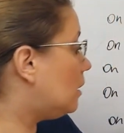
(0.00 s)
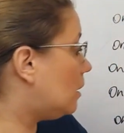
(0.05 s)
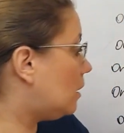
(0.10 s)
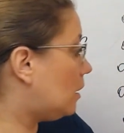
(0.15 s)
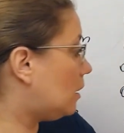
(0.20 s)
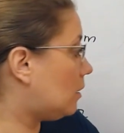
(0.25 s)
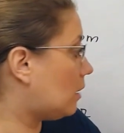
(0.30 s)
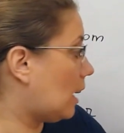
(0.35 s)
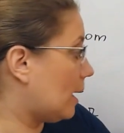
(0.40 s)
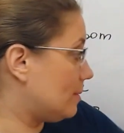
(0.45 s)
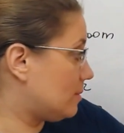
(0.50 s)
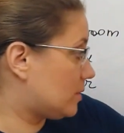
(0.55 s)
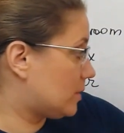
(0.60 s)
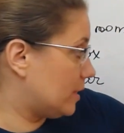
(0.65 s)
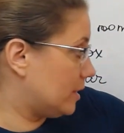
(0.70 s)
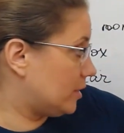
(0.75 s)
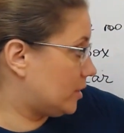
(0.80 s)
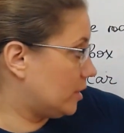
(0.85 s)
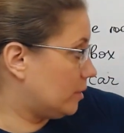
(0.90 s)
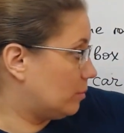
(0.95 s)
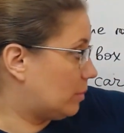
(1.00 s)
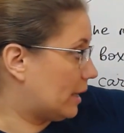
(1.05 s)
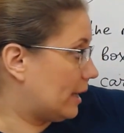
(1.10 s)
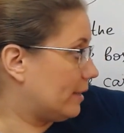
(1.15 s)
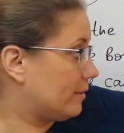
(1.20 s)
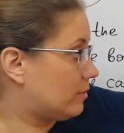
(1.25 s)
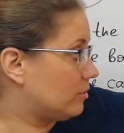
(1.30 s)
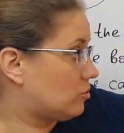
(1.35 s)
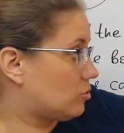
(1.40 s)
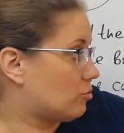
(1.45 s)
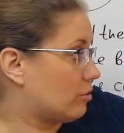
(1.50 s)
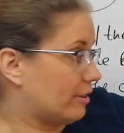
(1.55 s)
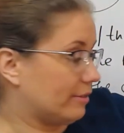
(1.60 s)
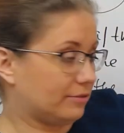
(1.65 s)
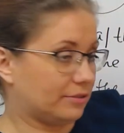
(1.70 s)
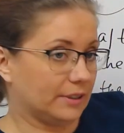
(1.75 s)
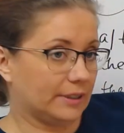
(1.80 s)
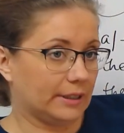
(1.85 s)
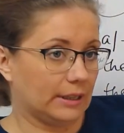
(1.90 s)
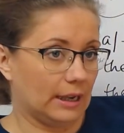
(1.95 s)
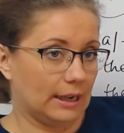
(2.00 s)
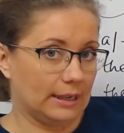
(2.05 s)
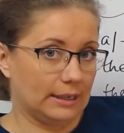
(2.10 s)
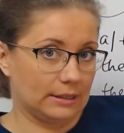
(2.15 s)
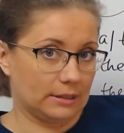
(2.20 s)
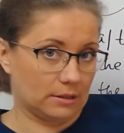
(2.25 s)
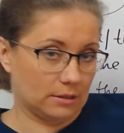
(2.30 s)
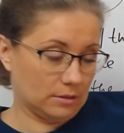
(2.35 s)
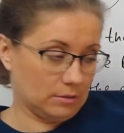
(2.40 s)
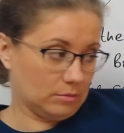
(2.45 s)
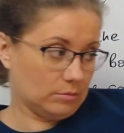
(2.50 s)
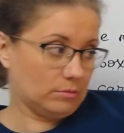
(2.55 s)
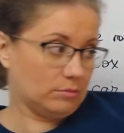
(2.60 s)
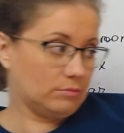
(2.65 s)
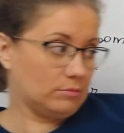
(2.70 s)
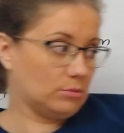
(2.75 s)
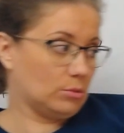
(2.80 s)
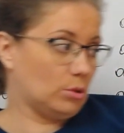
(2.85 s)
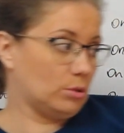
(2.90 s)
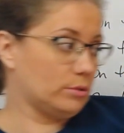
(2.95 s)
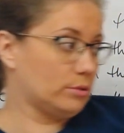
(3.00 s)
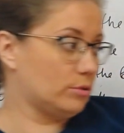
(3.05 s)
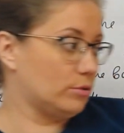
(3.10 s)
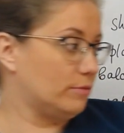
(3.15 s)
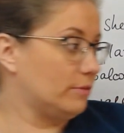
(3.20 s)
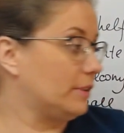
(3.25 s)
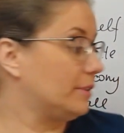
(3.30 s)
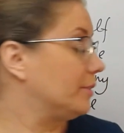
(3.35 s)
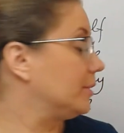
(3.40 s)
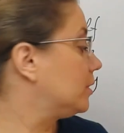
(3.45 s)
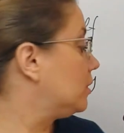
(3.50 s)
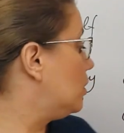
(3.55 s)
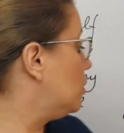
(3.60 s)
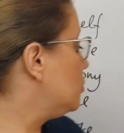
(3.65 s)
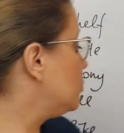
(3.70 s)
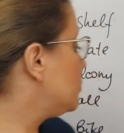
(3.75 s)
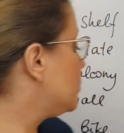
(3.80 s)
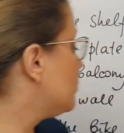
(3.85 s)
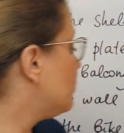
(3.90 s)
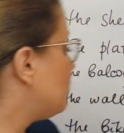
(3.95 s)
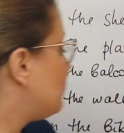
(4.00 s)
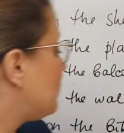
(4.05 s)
I'm standing by the traffic lights, also very close.